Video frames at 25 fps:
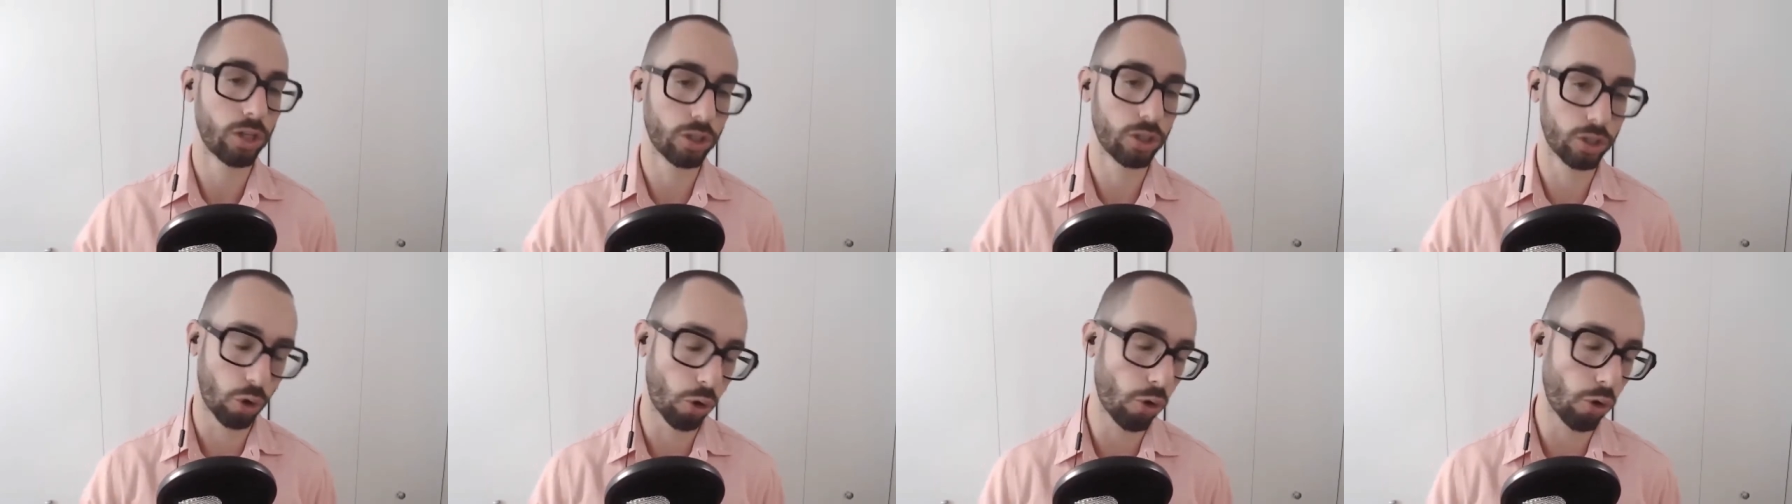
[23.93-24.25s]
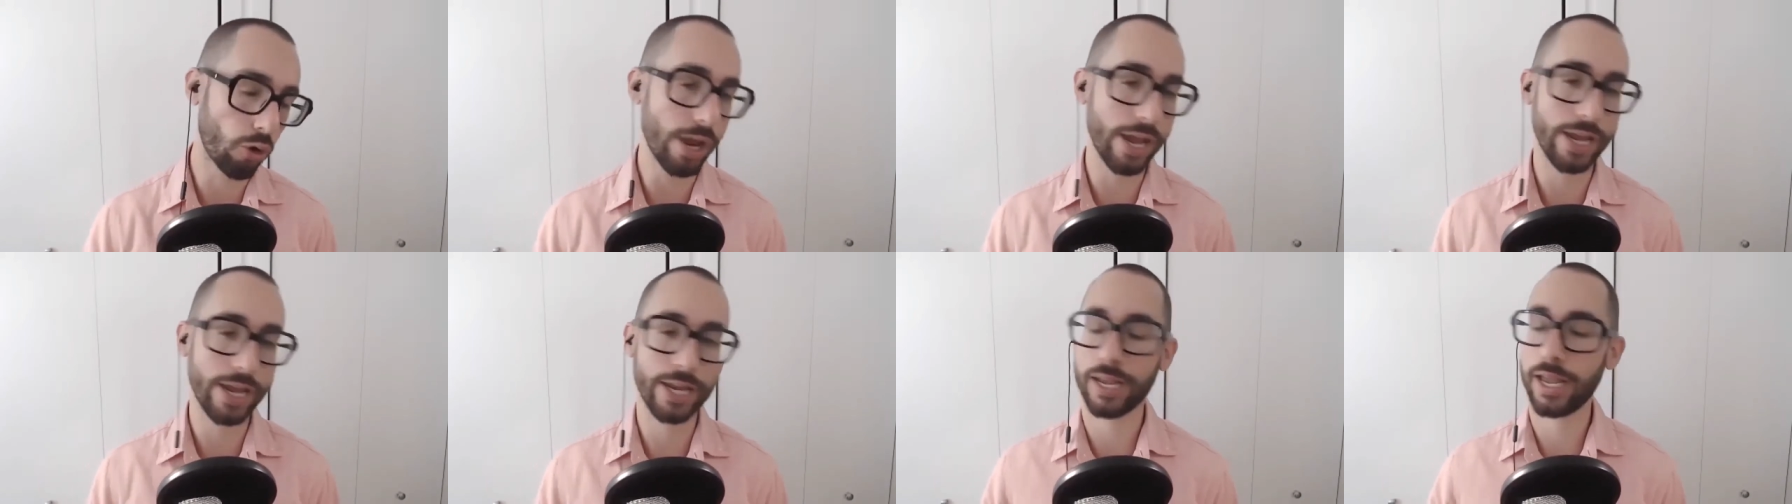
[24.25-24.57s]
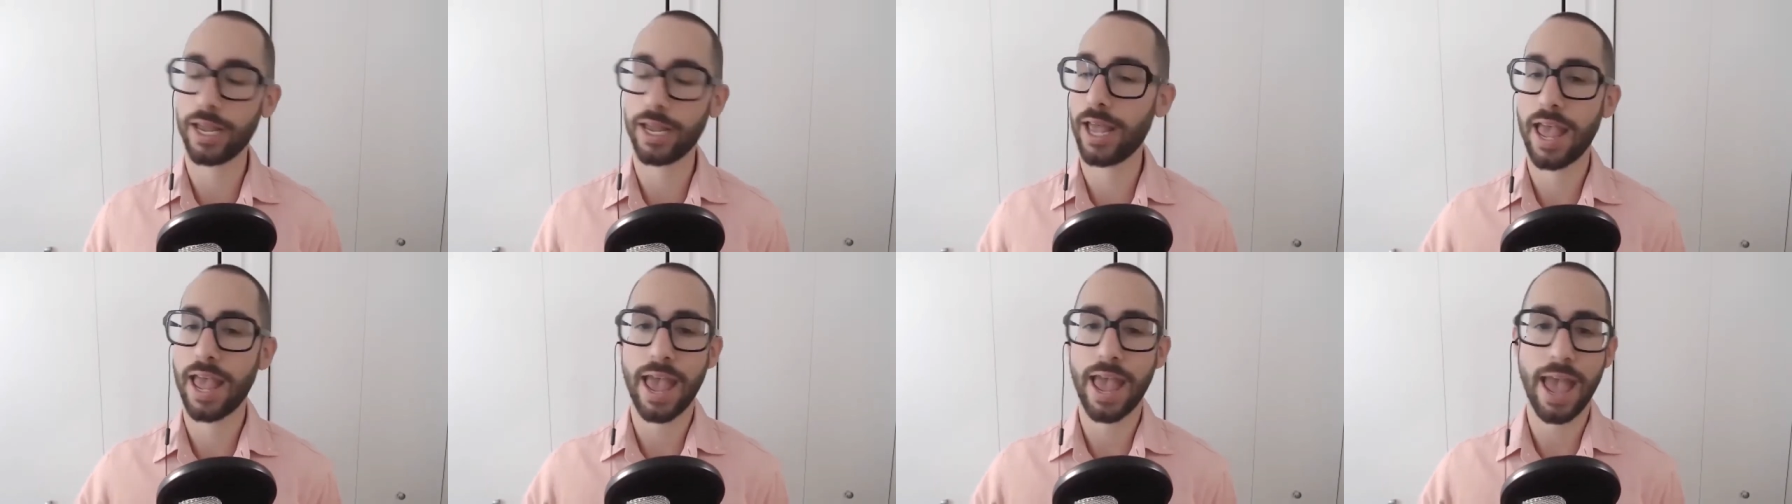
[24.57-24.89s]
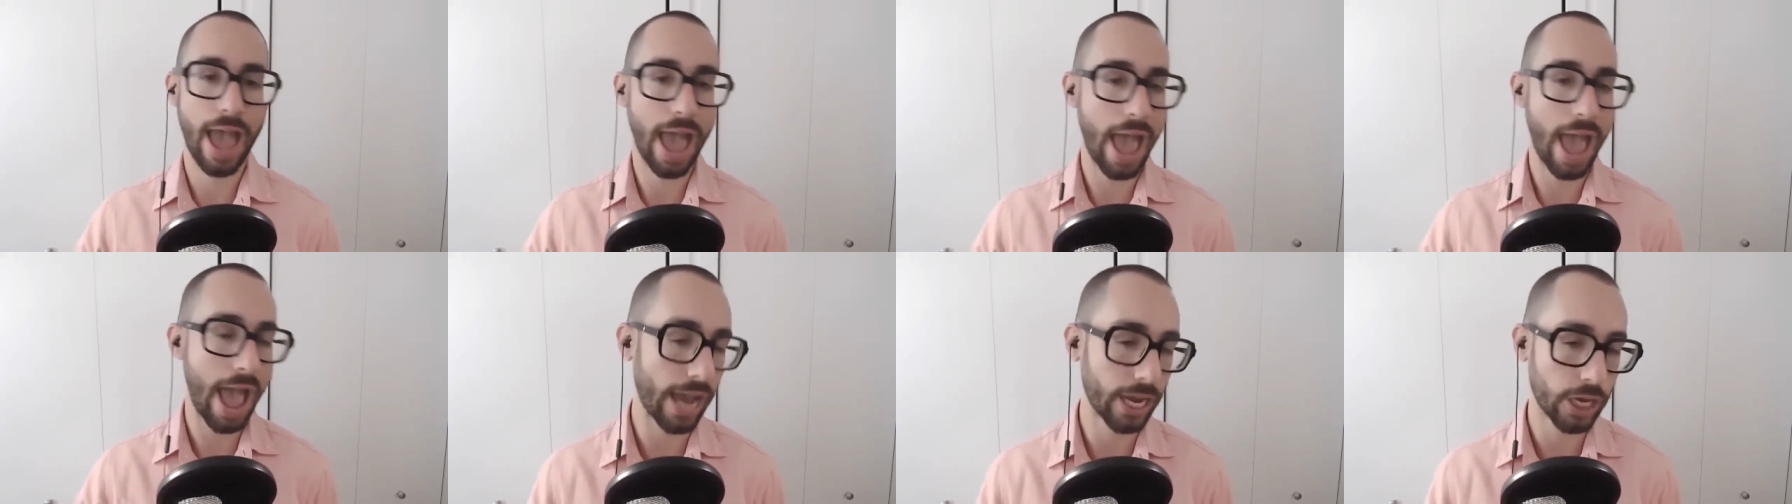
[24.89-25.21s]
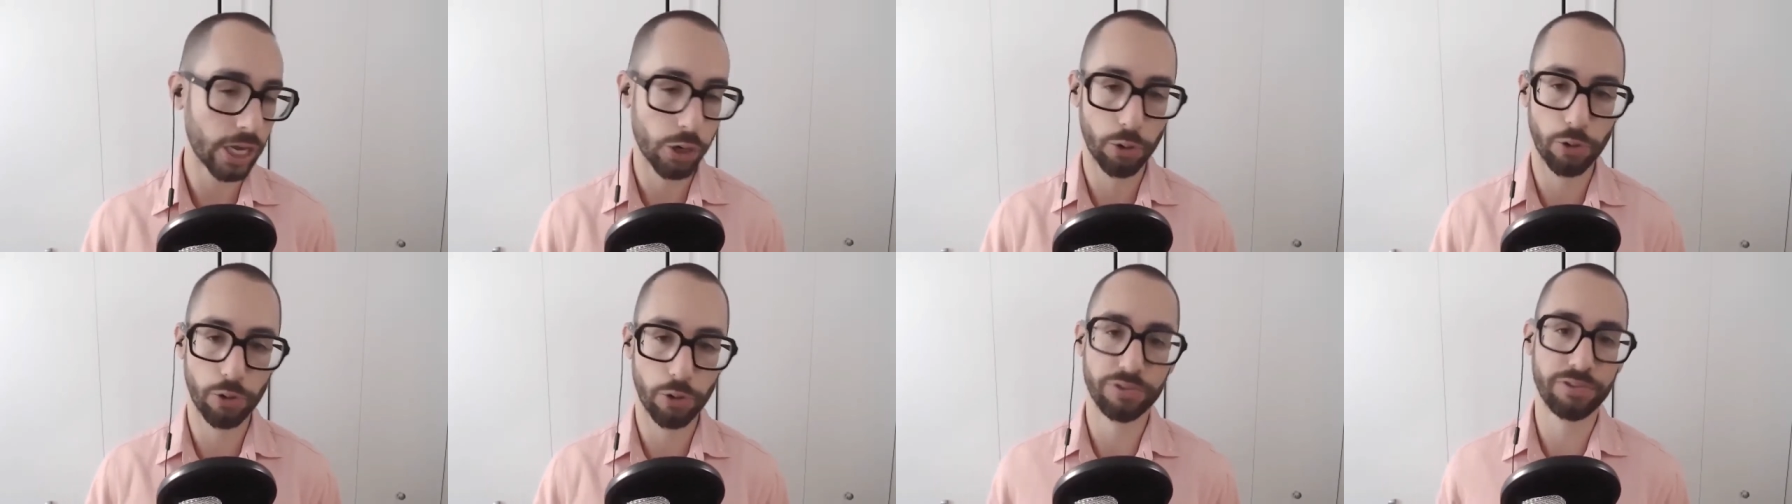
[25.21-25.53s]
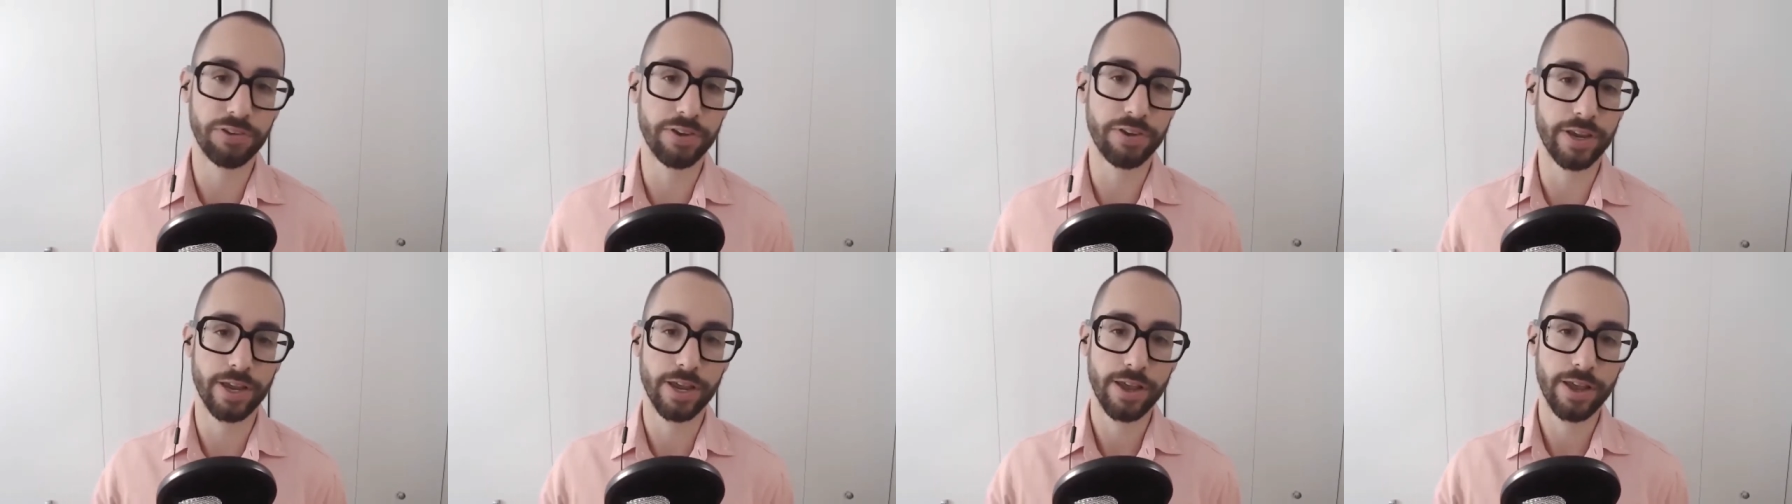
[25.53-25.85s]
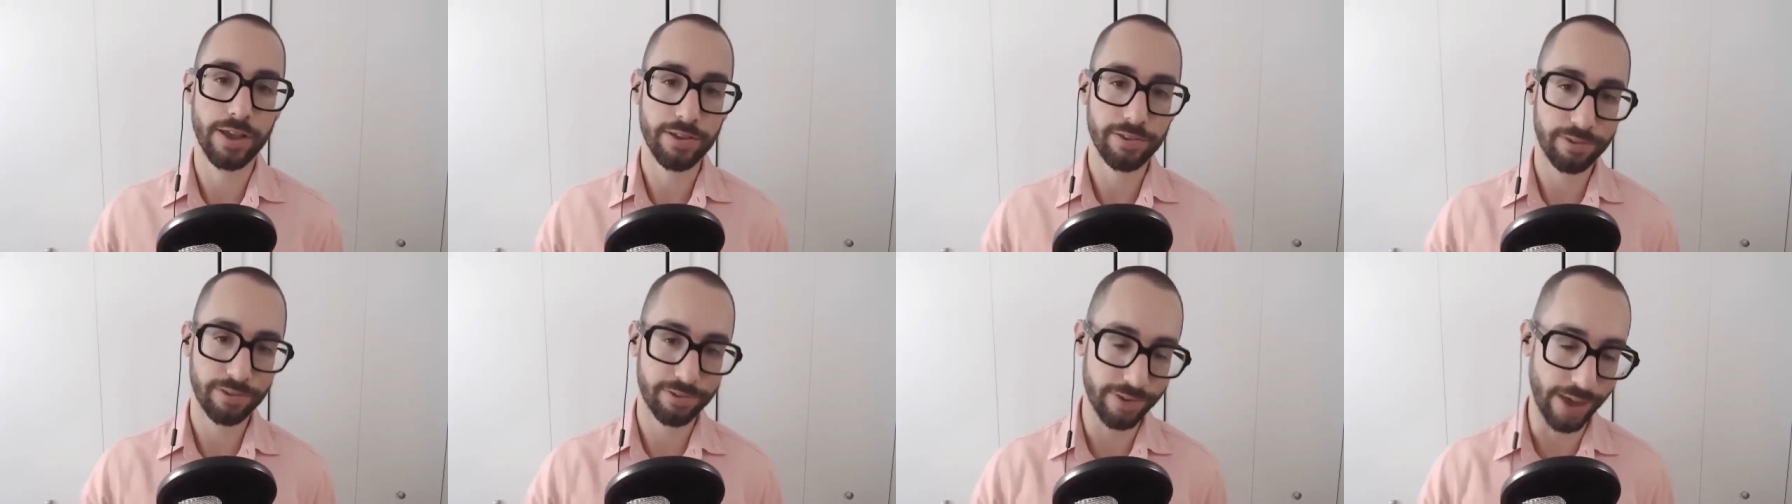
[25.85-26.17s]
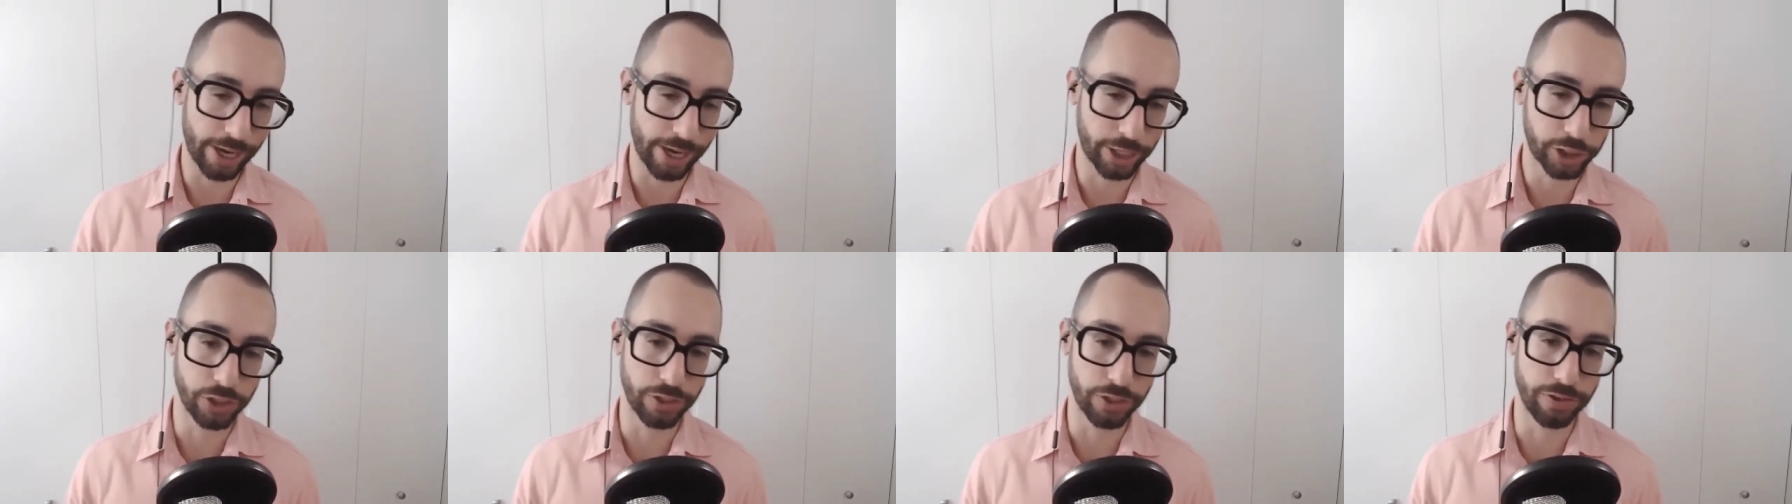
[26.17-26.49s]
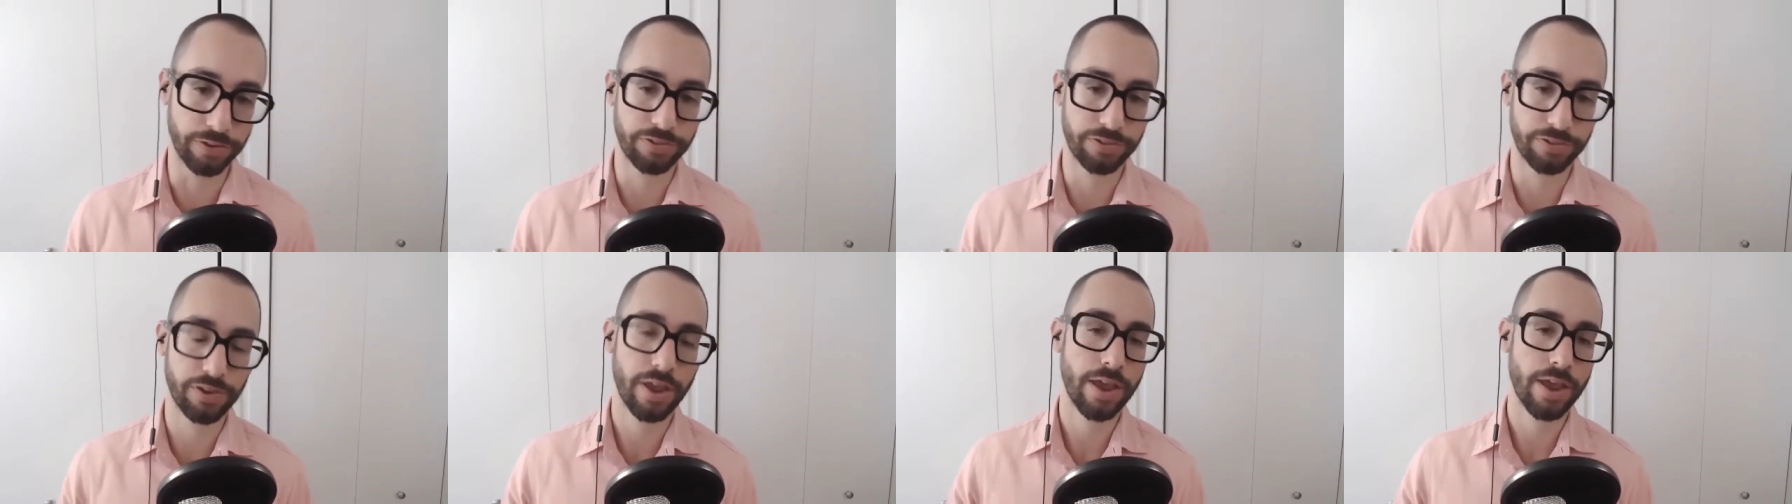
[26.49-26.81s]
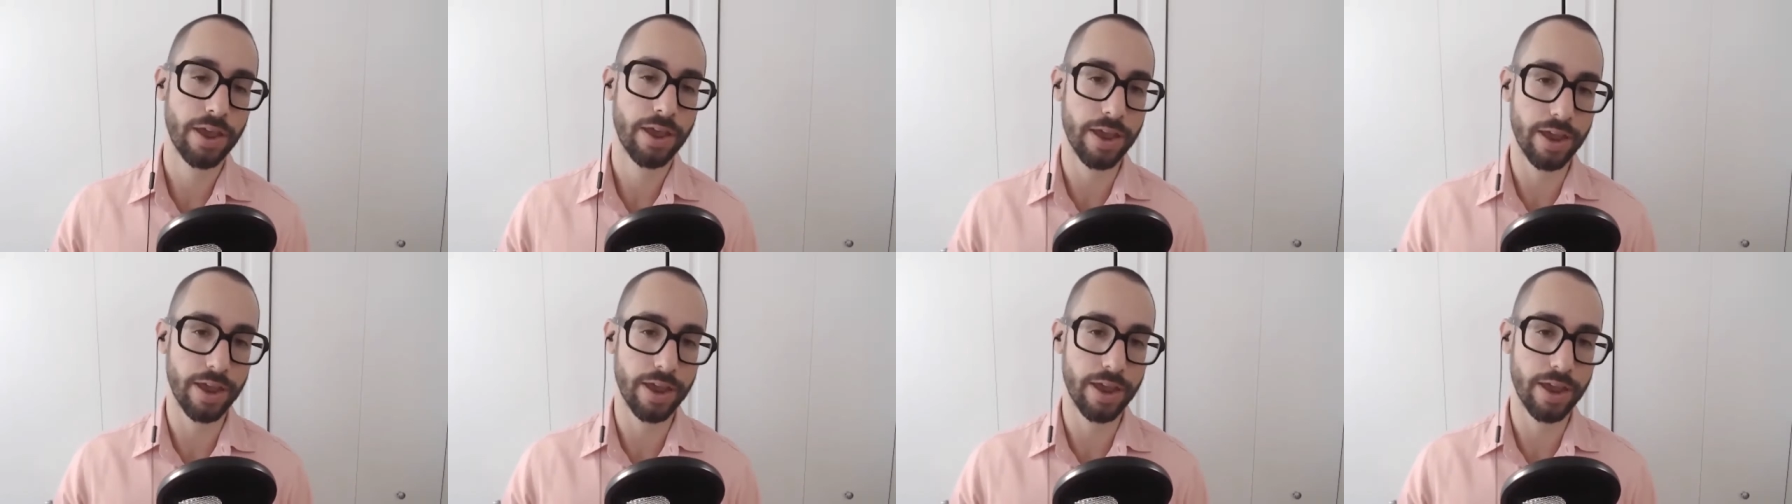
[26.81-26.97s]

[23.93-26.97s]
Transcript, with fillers: learning, accuracy, sections,